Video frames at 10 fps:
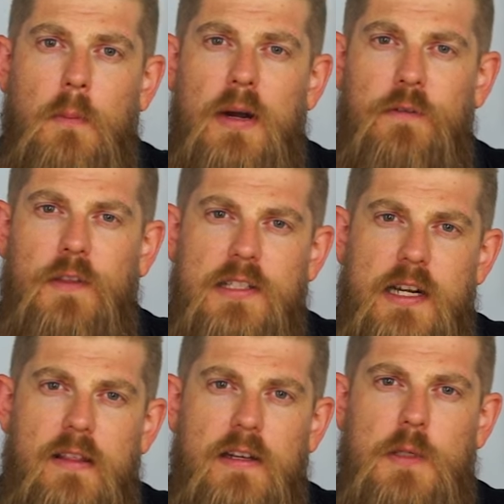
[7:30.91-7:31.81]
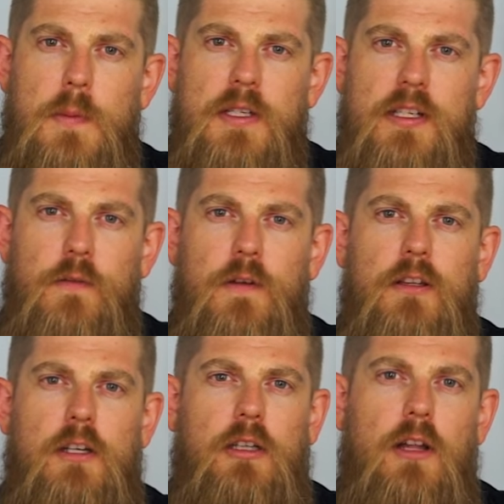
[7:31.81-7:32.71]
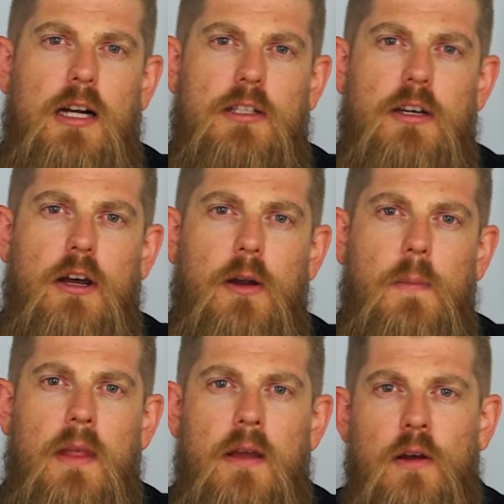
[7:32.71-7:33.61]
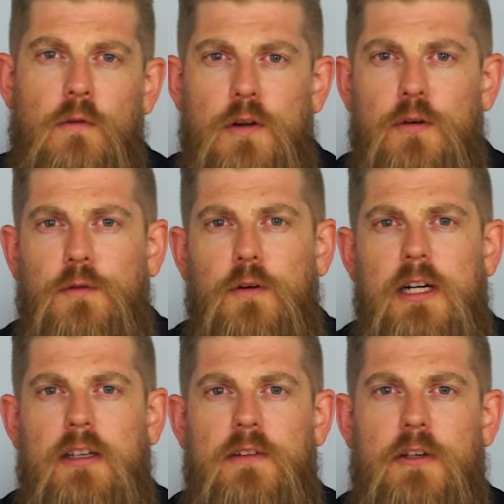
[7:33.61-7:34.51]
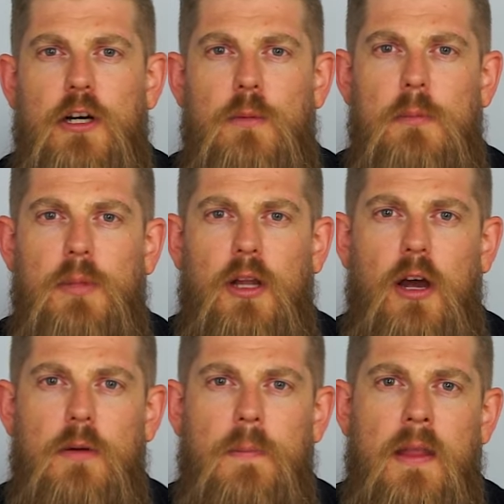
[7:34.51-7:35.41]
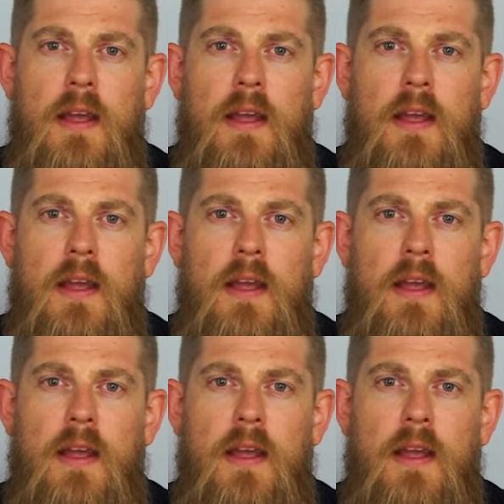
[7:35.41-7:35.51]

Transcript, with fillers: but if there's anything specific that you'd like to know, feel free to leave a comment below,